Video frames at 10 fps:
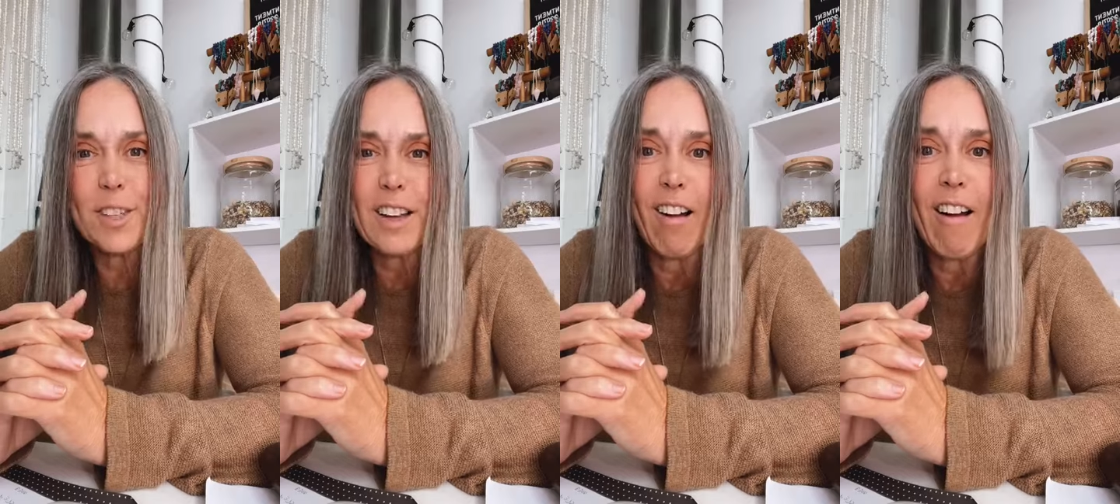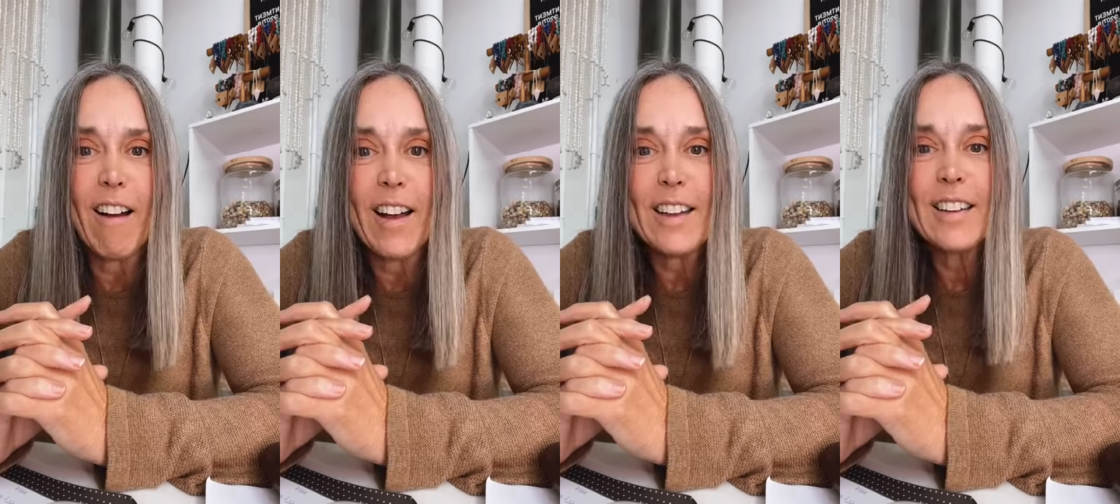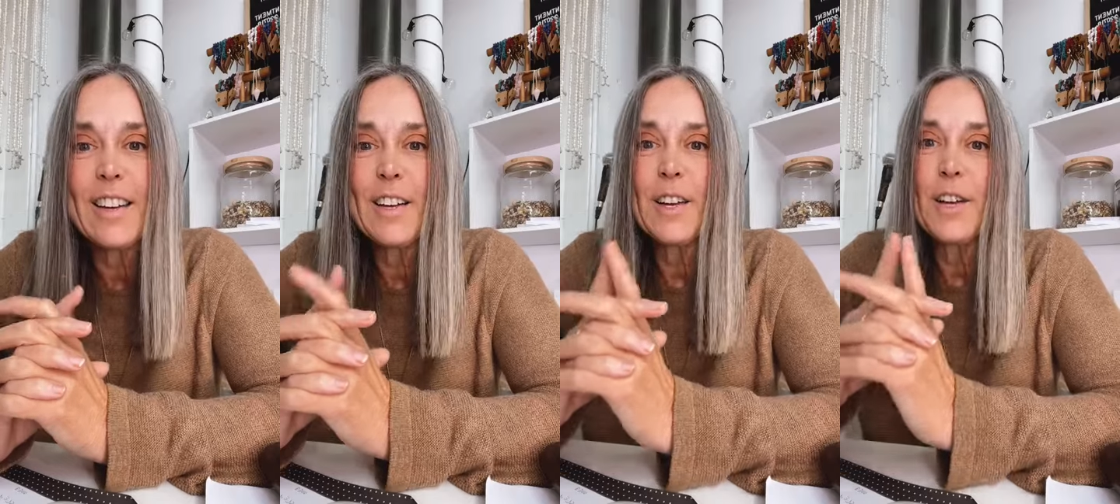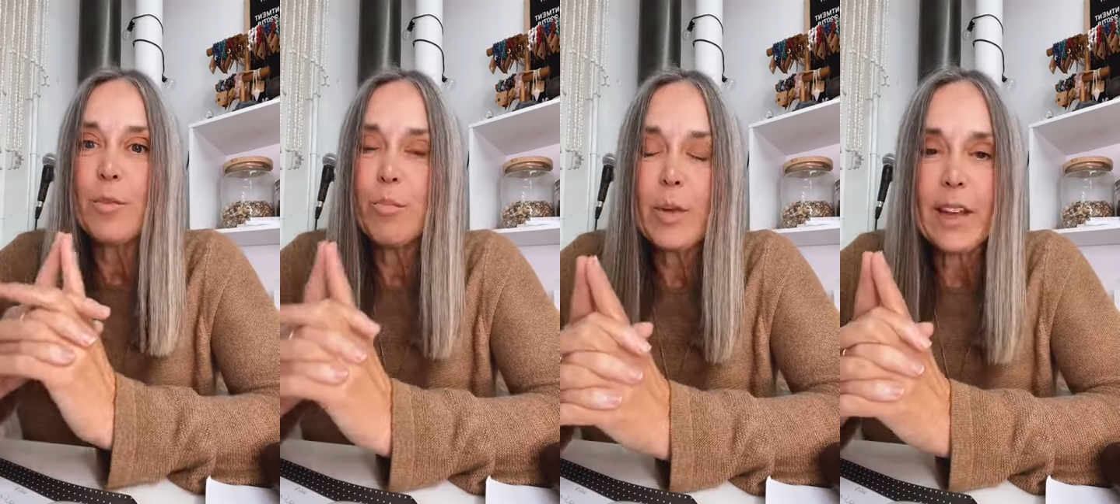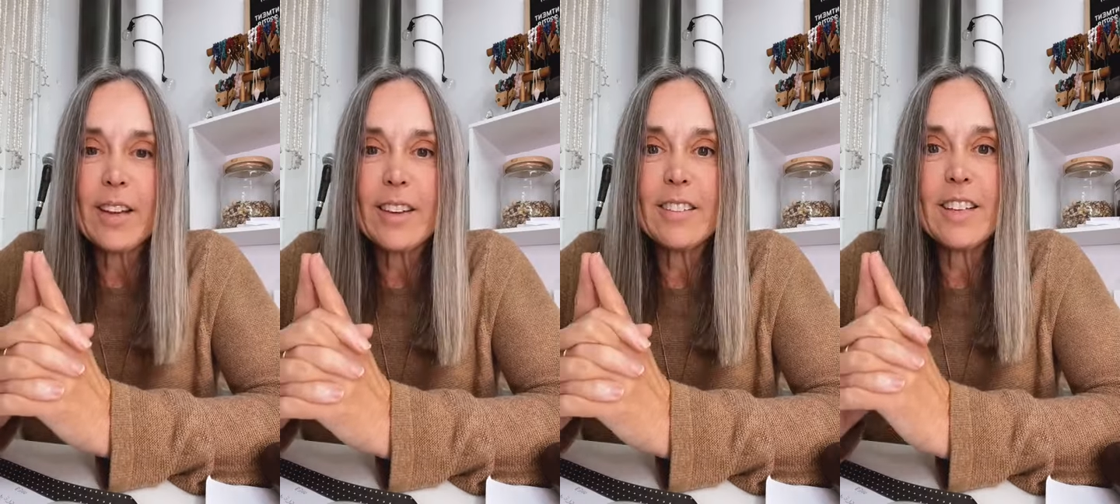of the eye
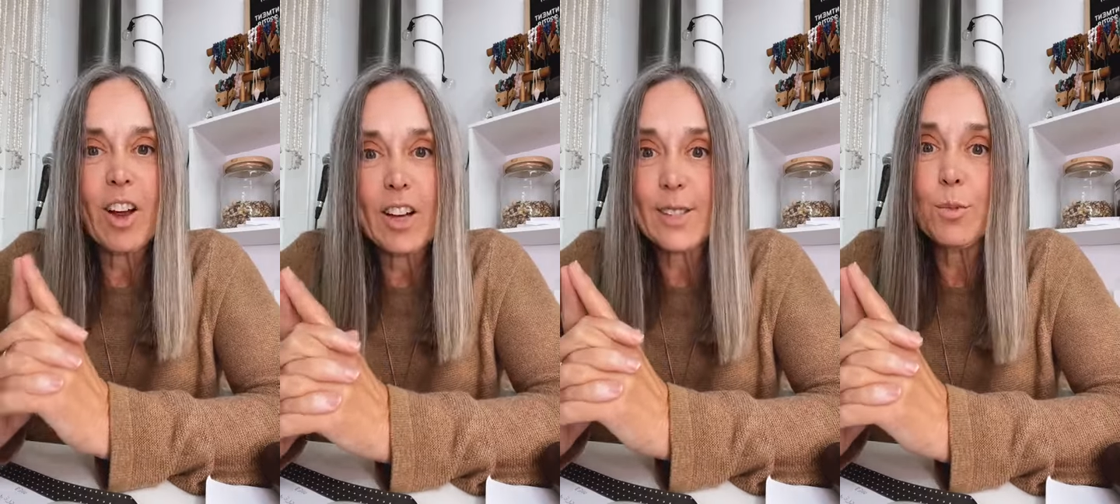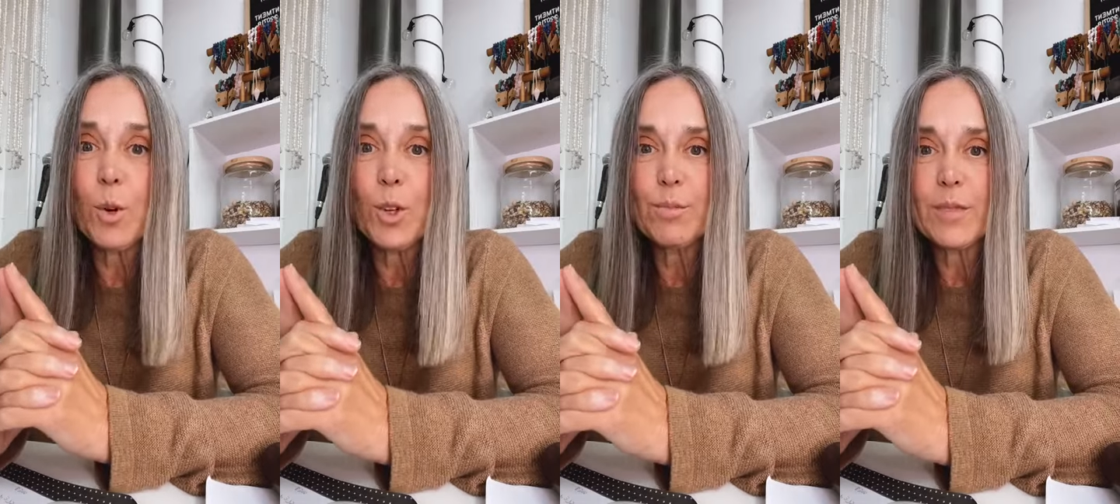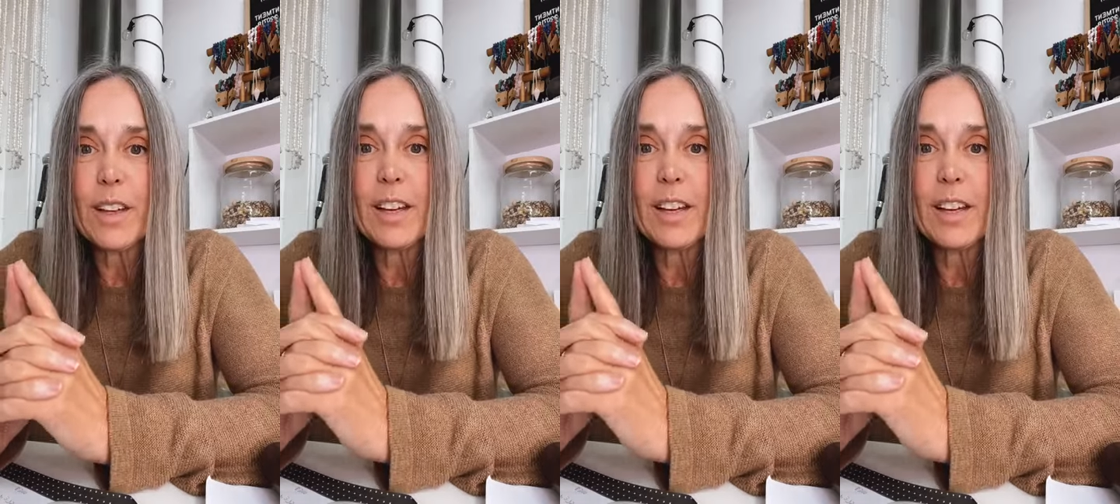being the ice wall.